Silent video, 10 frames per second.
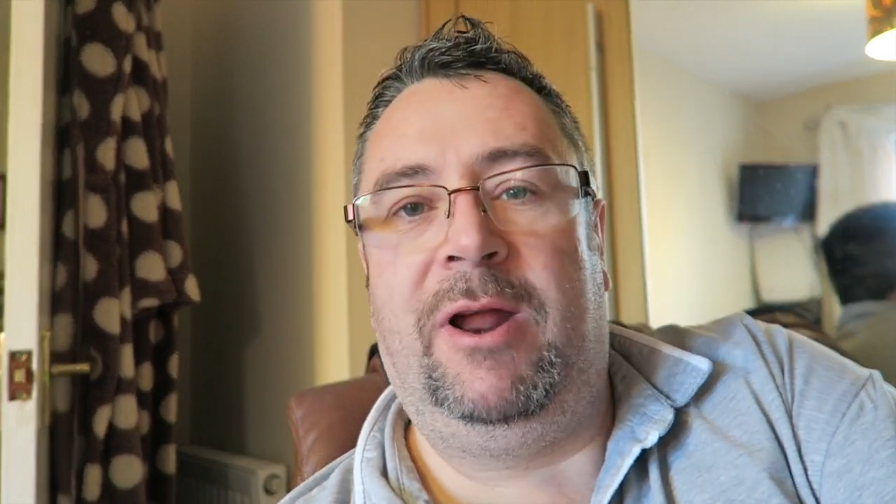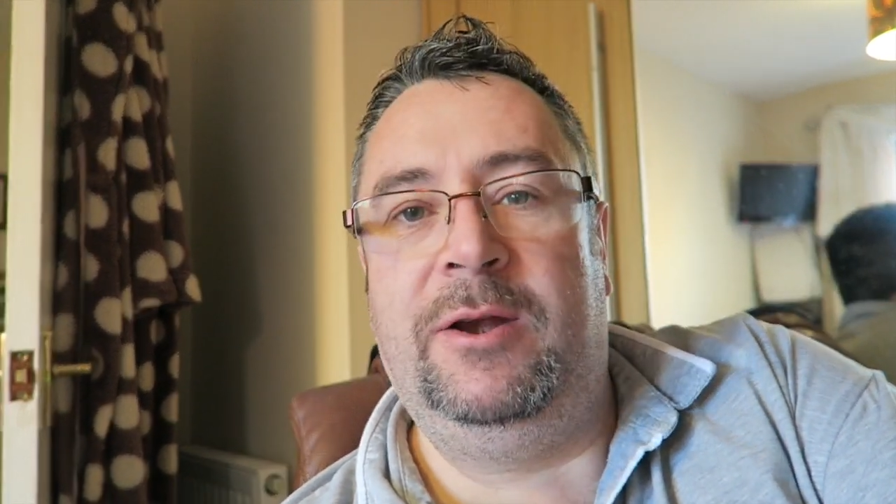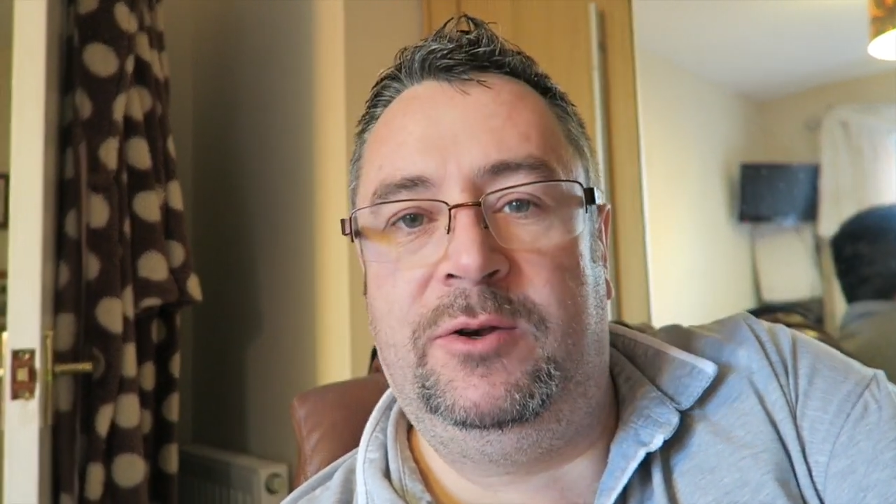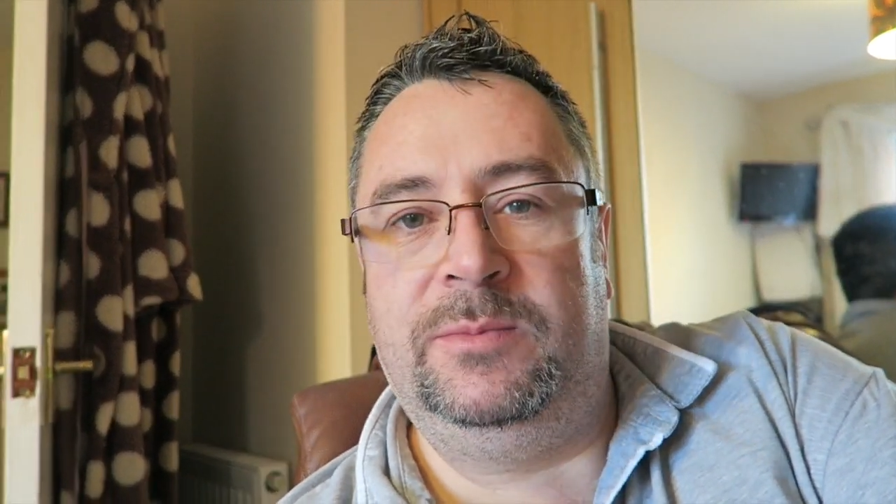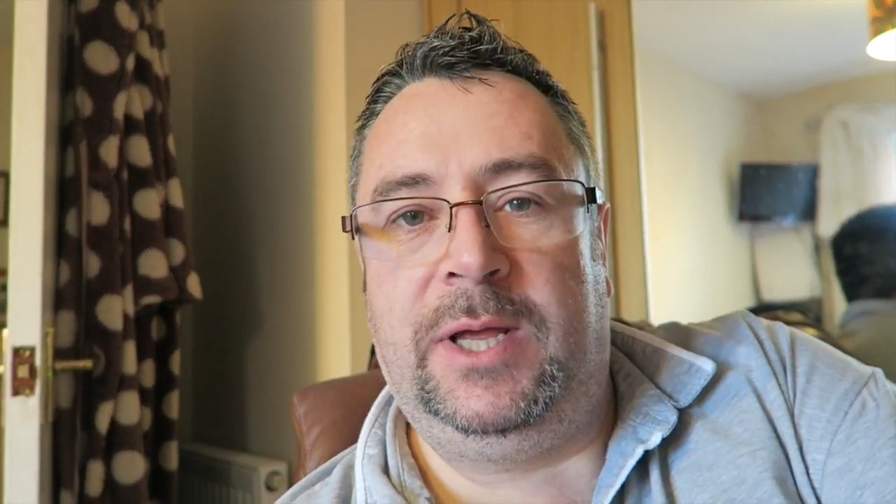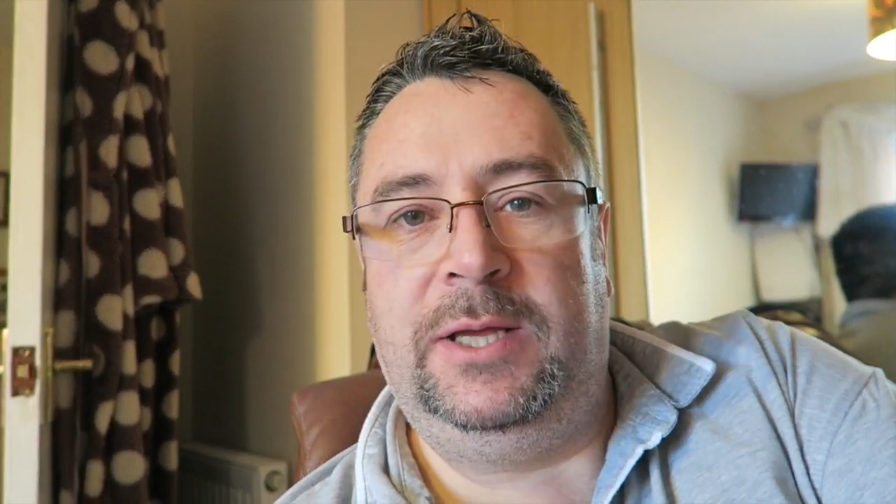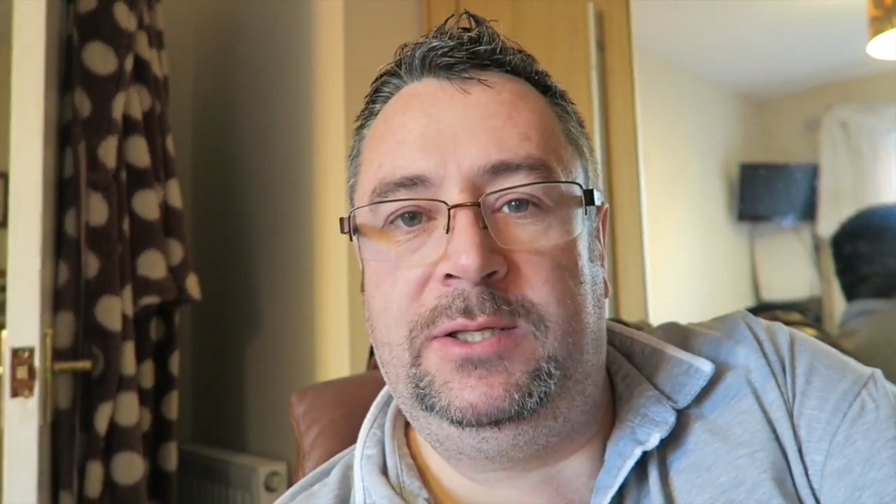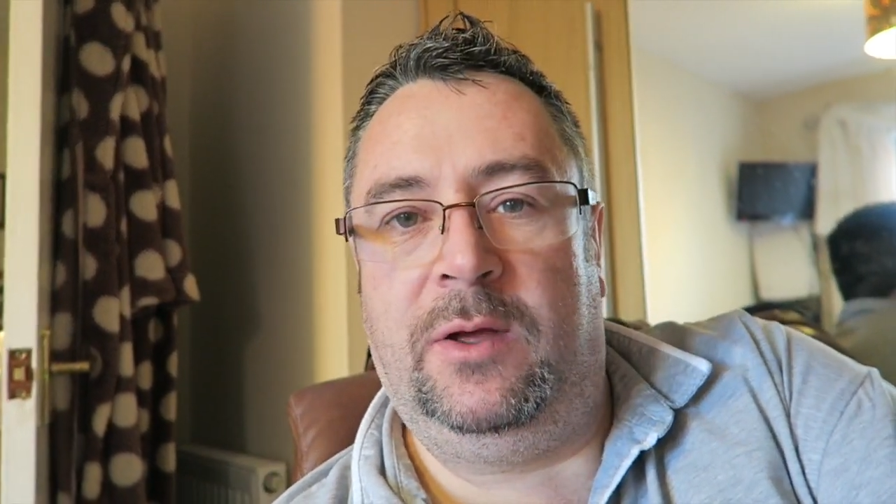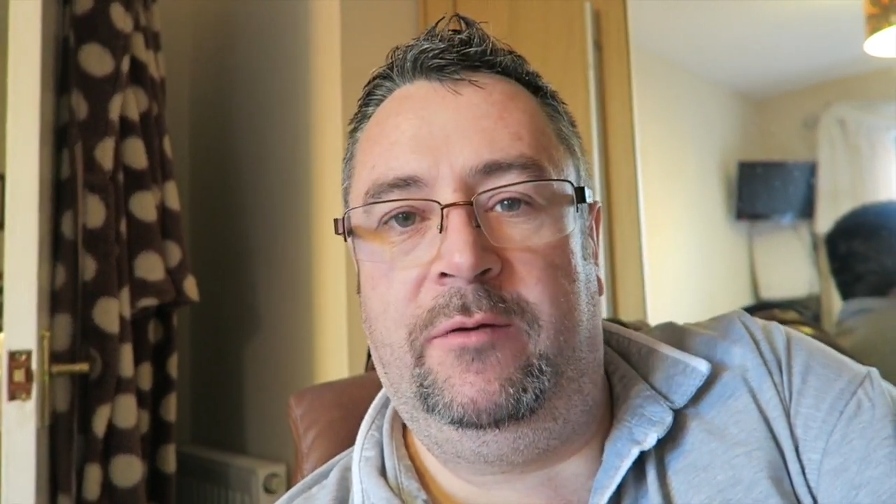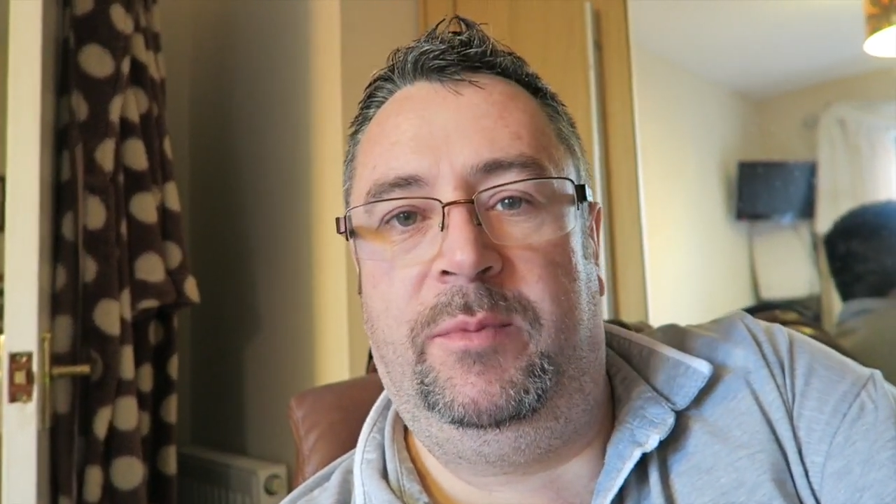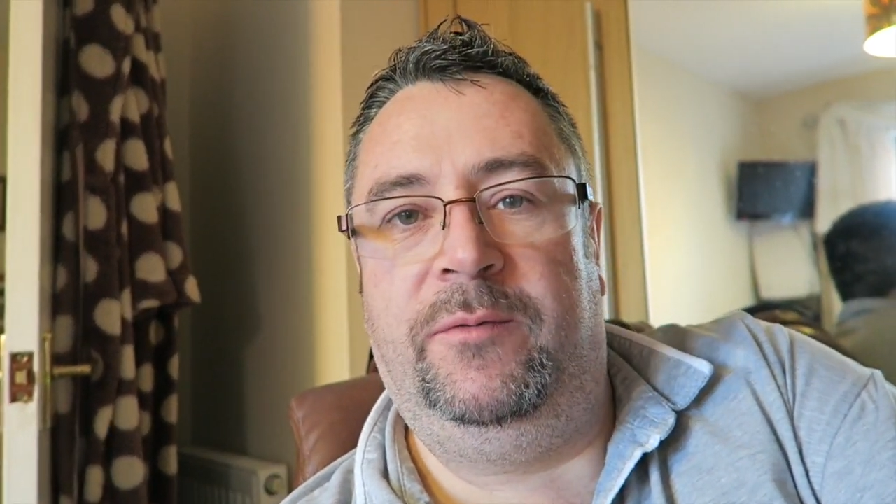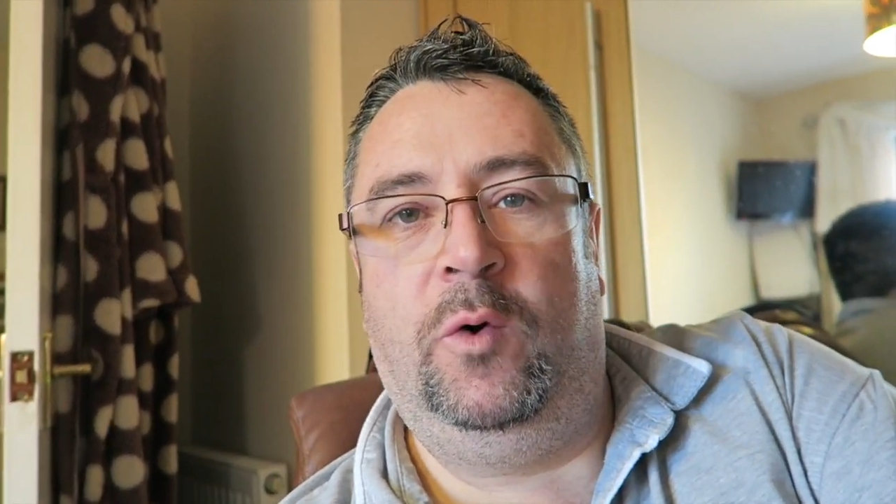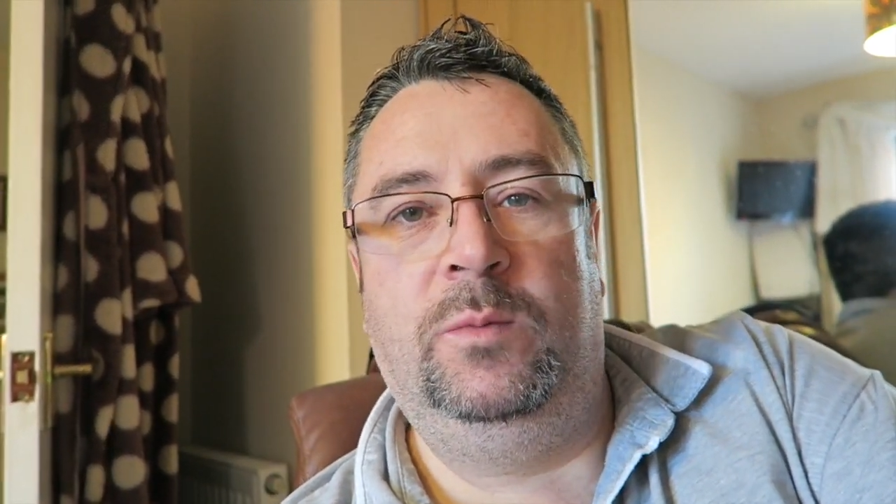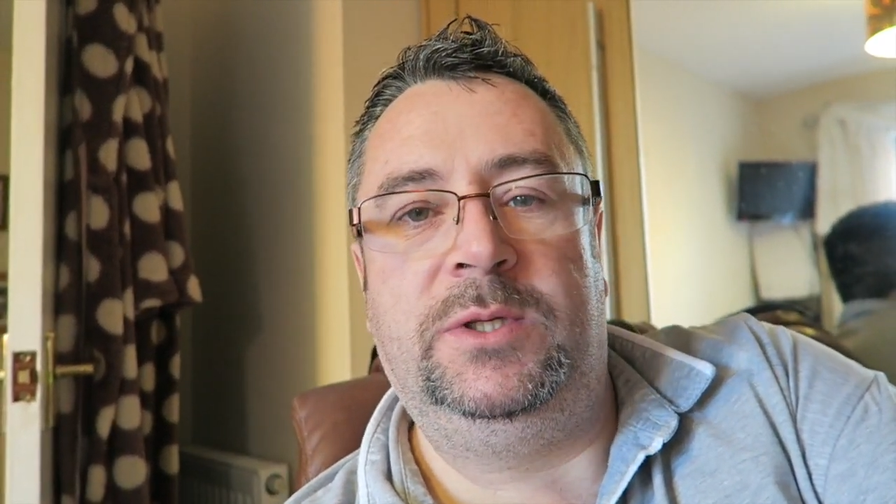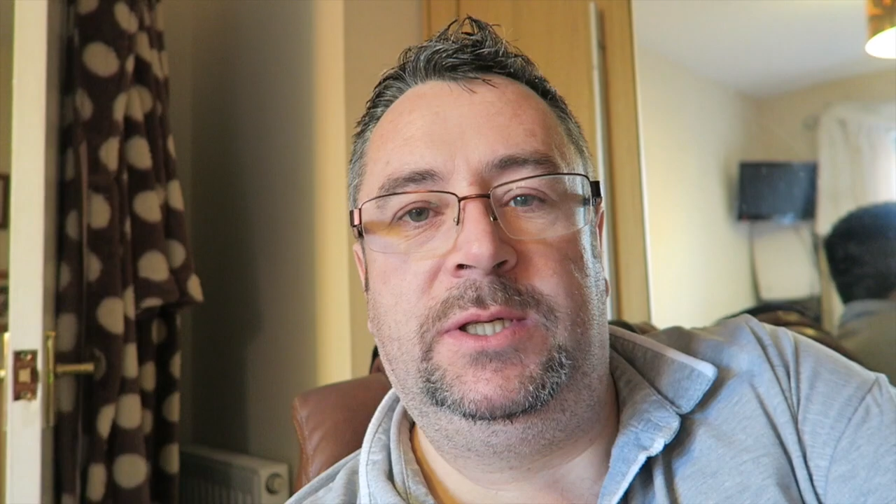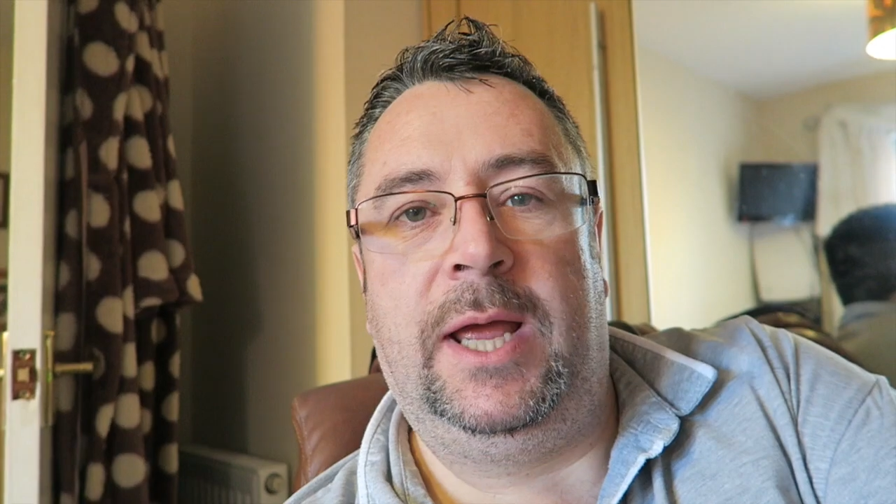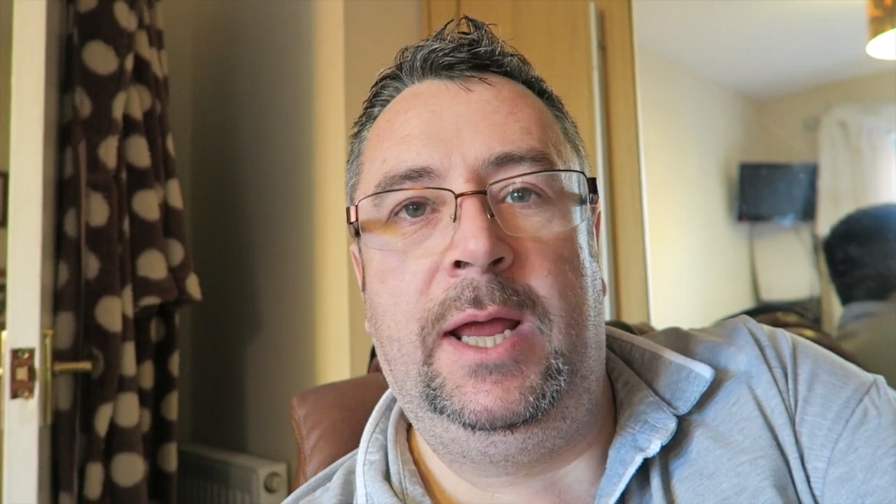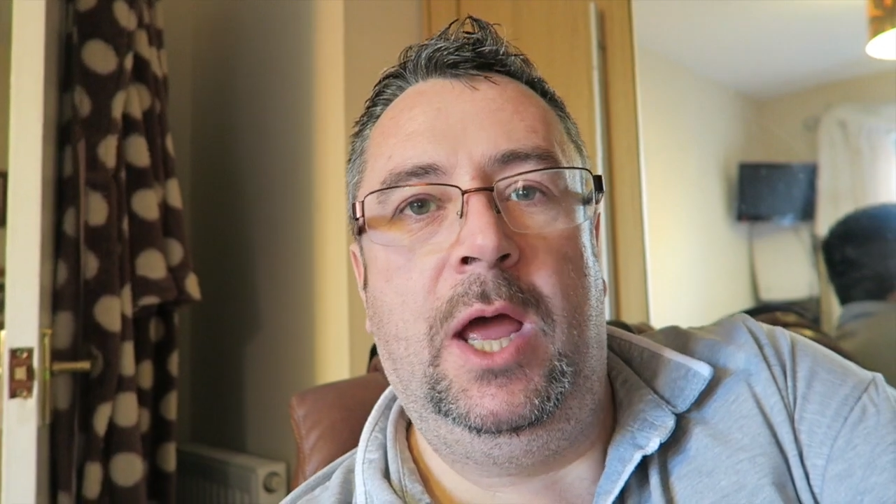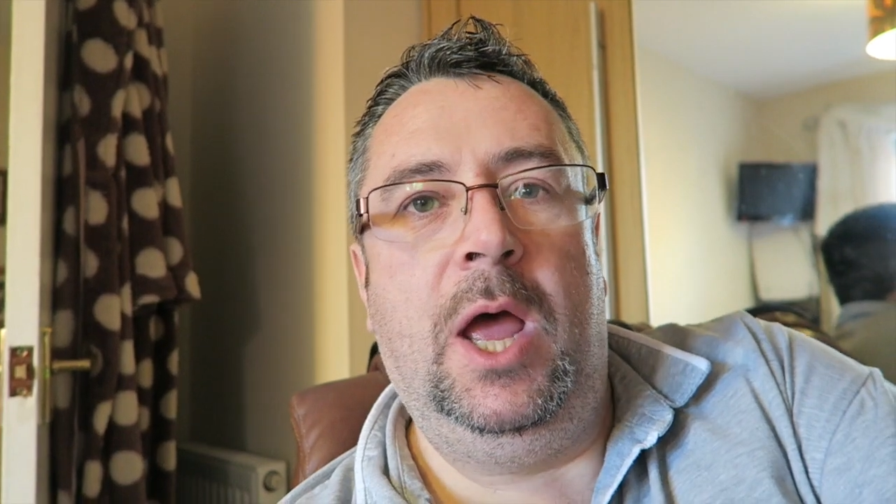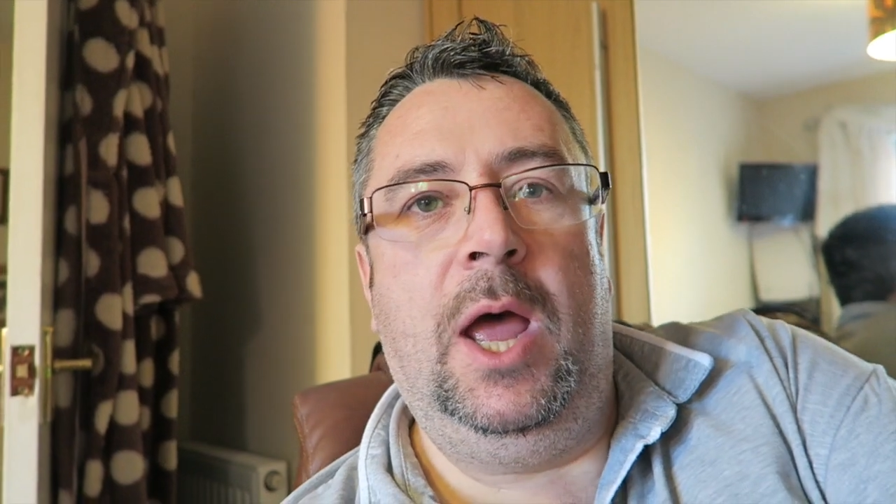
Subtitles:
random test that I've performed today,